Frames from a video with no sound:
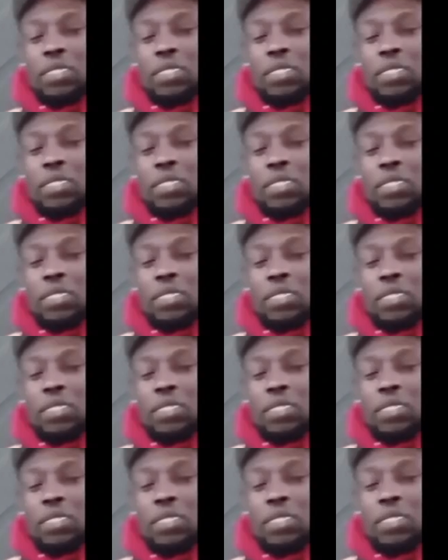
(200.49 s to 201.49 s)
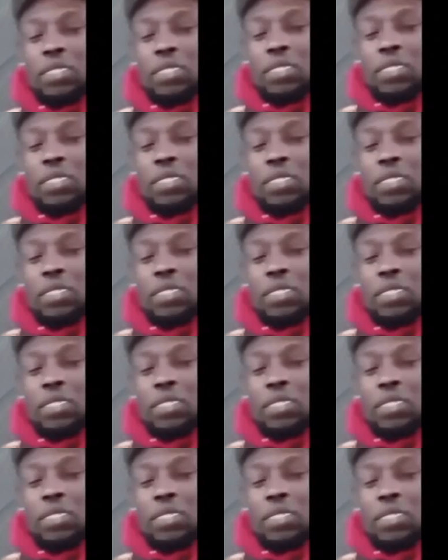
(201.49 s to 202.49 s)

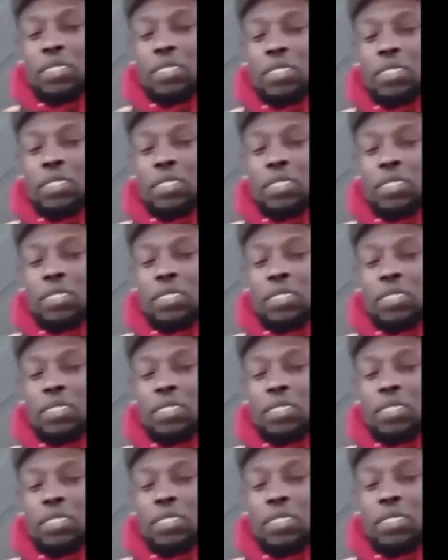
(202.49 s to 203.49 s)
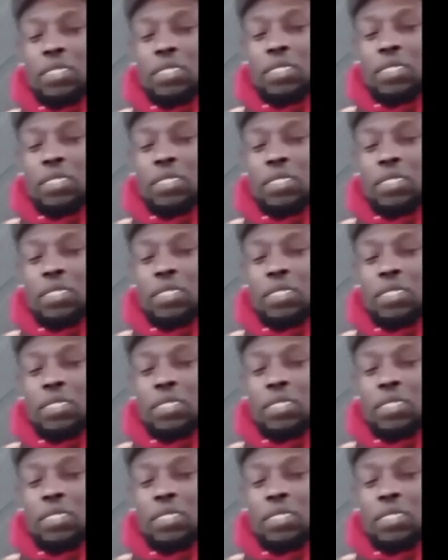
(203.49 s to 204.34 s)
[no speech]